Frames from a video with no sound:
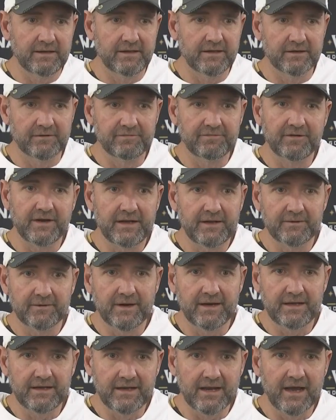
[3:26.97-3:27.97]
in a fight
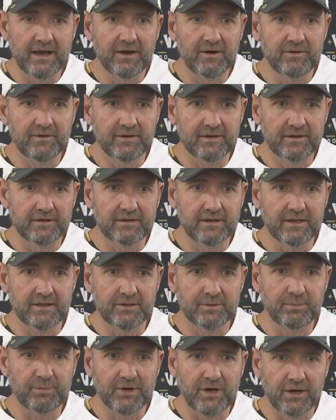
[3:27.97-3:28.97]
right now, and, and
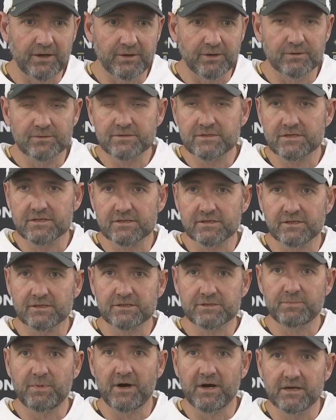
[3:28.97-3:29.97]
the prognosis
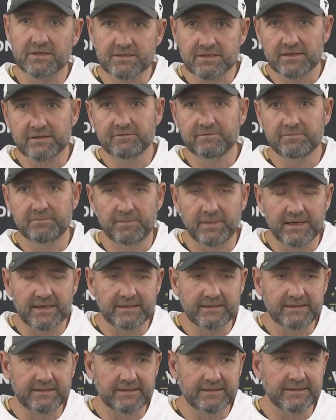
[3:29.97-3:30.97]
looks positive, but,
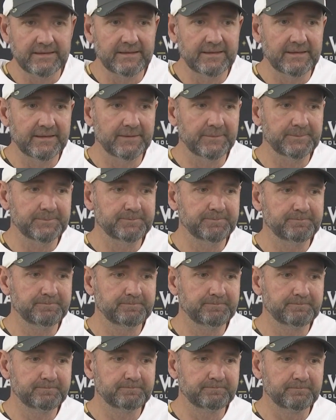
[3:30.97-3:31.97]
um,
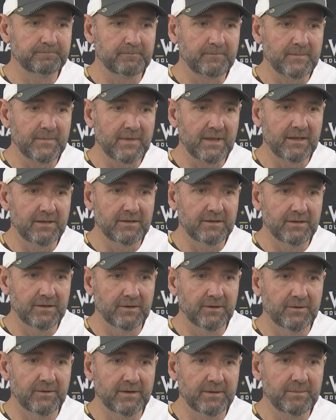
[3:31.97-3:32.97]
you
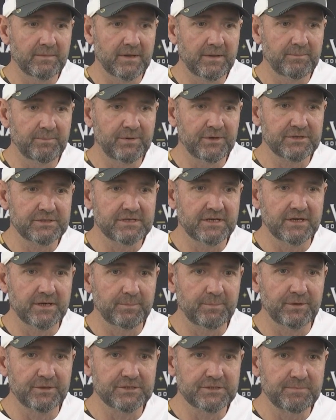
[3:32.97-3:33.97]
know, it, it, puts into
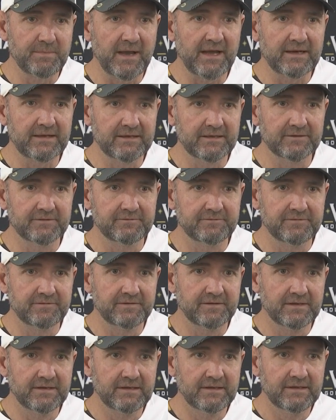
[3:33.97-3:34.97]
perspective.
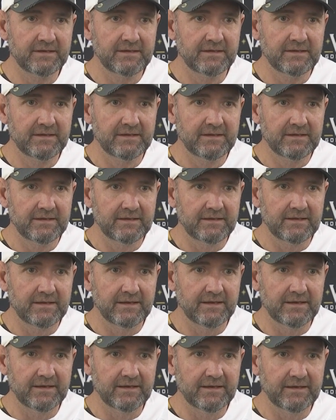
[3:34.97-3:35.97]

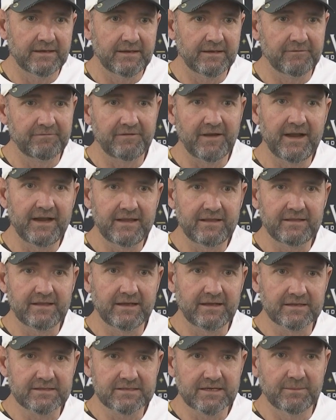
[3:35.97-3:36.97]
Uh, if
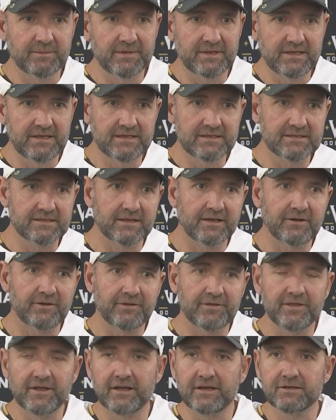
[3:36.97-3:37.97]
anything, some of these little
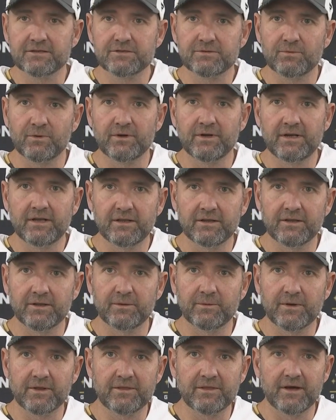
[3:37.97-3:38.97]
things we're
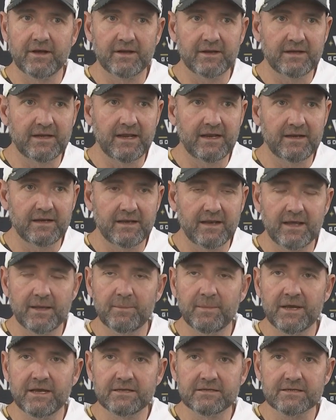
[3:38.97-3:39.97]
dealing with on a day to day
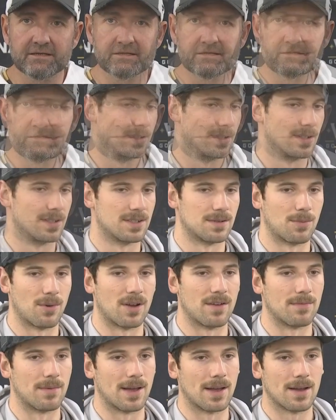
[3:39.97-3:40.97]
basis. He's a
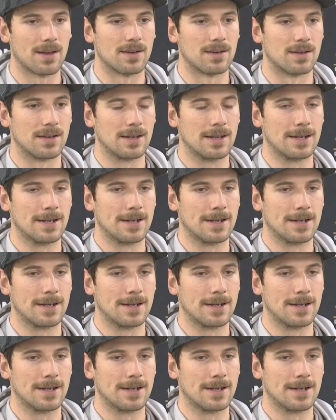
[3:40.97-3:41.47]
brave man, and,